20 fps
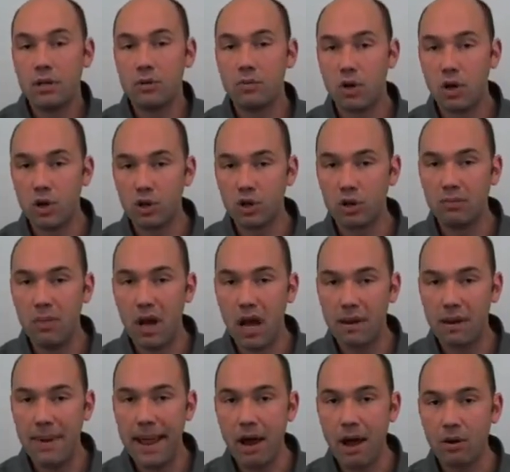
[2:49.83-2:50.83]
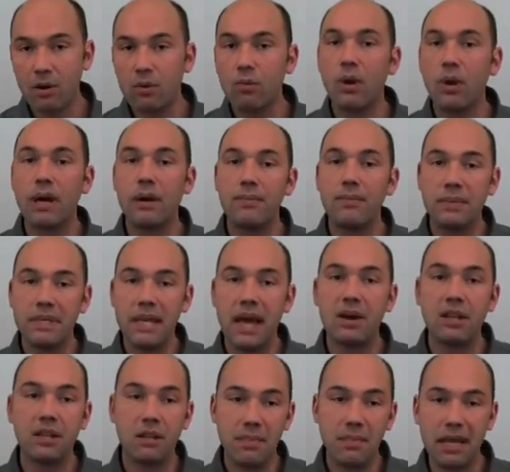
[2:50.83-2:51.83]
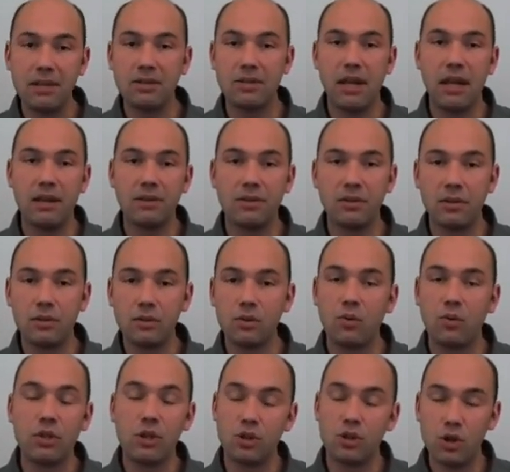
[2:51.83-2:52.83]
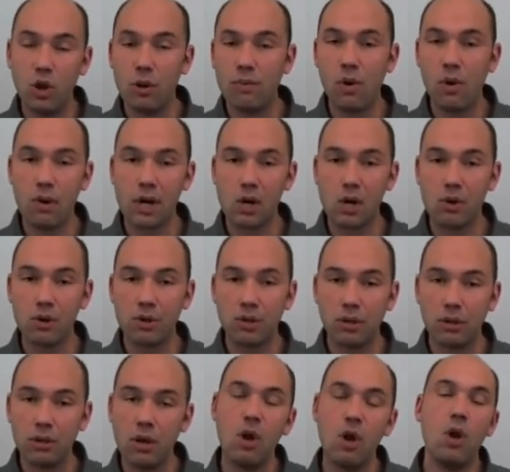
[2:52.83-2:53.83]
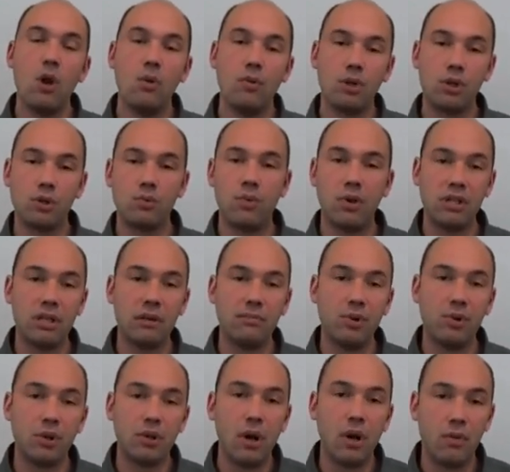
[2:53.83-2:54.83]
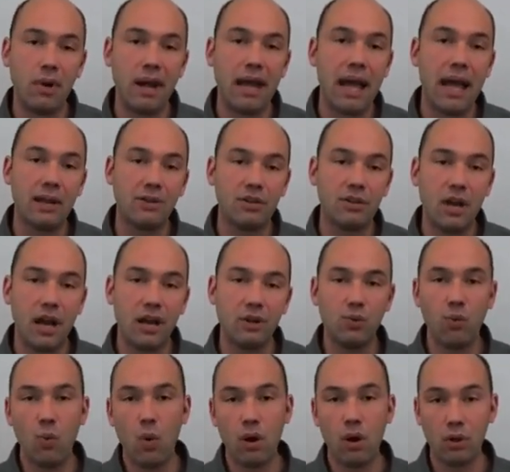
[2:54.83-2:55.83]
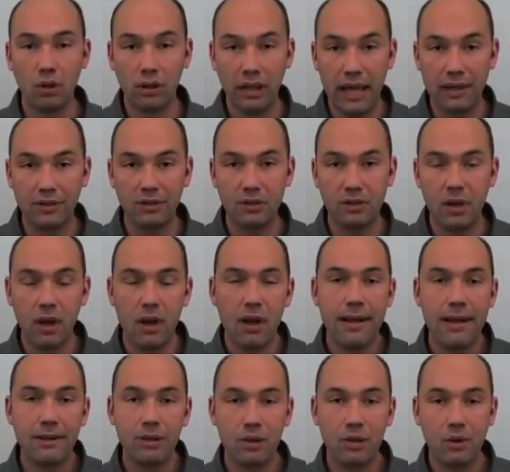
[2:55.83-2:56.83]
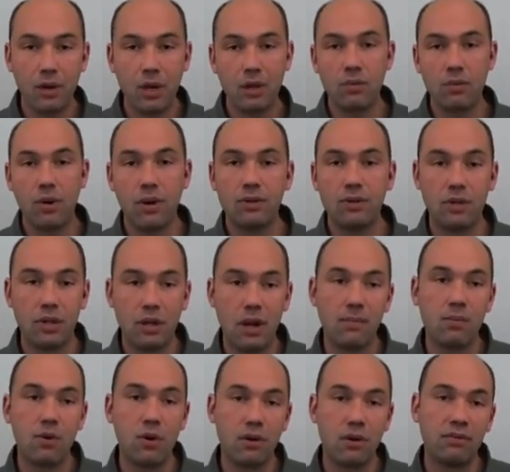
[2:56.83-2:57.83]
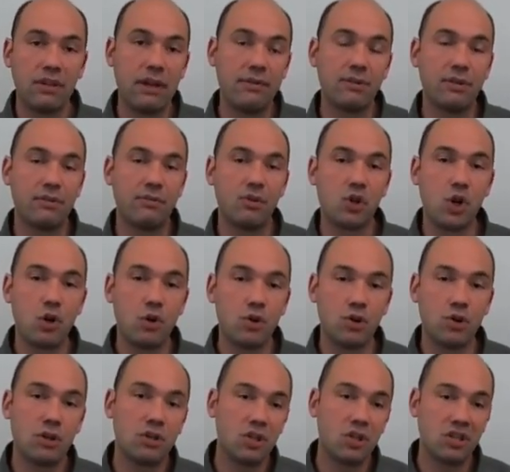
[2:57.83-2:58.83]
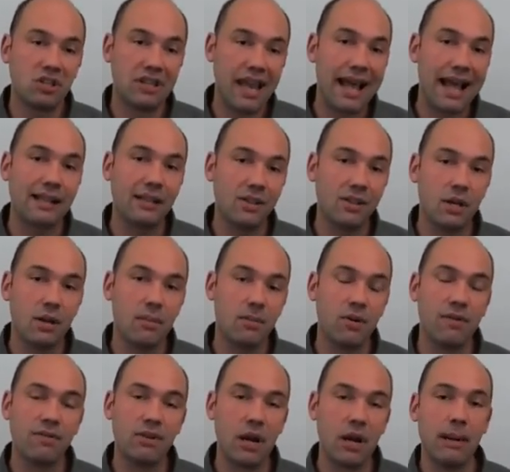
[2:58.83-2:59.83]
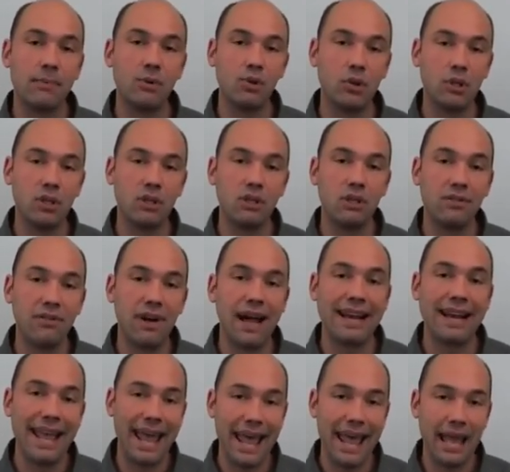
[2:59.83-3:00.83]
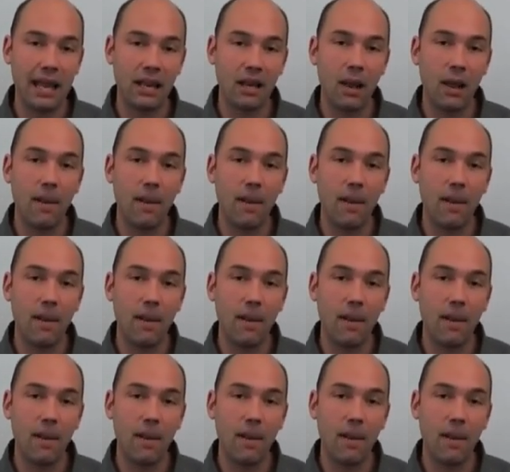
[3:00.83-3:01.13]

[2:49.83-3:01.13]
Where does the recursion bottom out? Well, down at the base cases where there's no more recursion, which is where the input array has size 1 or less. So in other words, the number of levels of recursion is exactly the number of times you need to divide